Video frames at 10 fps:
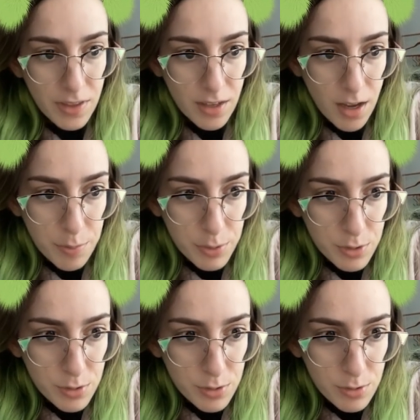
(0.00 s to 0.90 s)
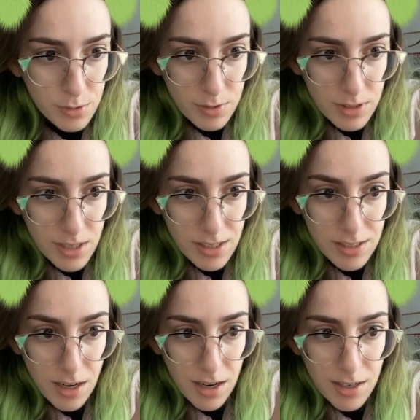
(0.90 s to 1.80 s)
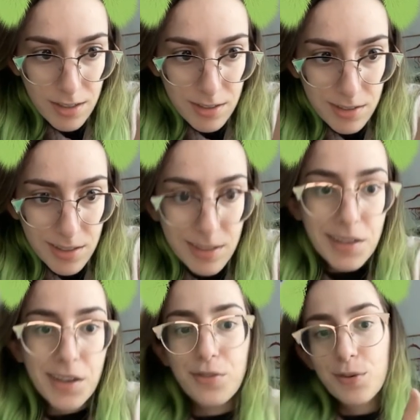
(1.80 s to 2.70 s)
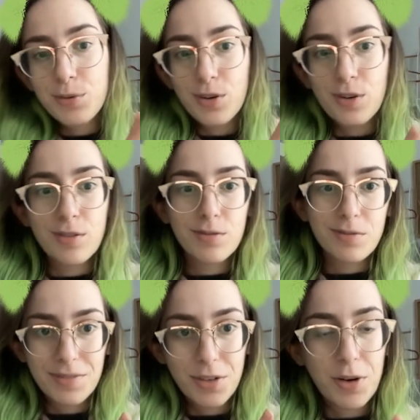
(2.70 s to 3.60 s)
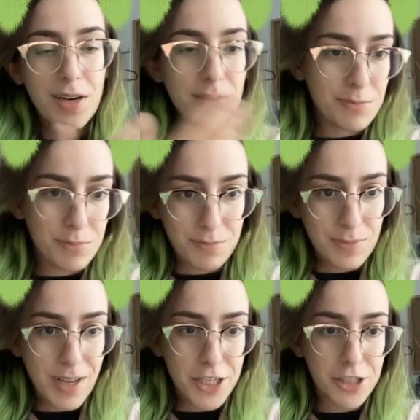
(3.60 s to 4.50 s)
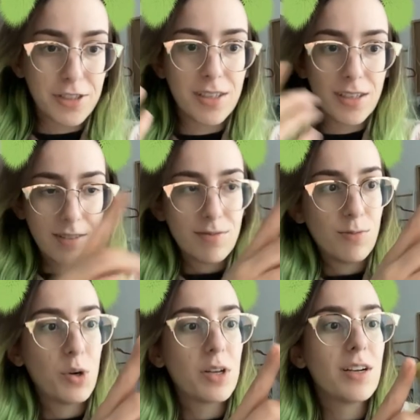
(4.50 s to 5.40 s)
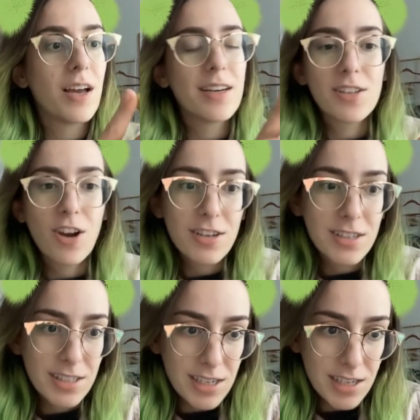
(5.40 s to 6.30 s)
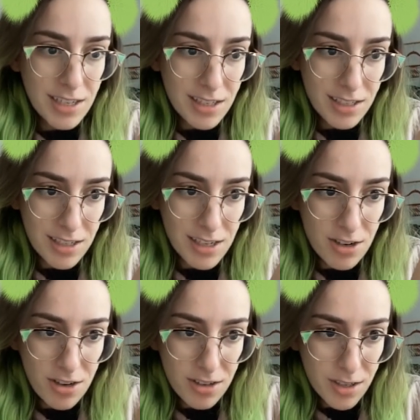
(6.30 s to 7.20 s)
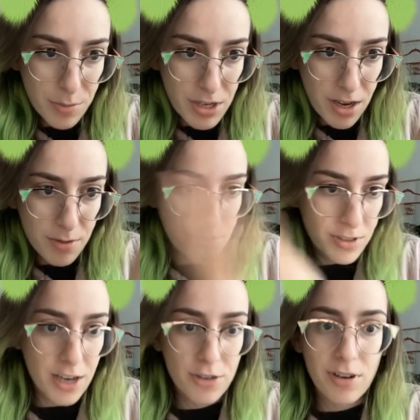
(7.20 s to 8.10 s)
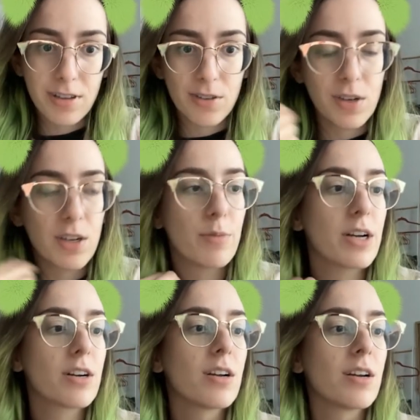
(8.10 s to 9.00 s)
a blue Celadon to see if it would turn green. Logically, it would. And it's hard to see here. I'll saturate this video better.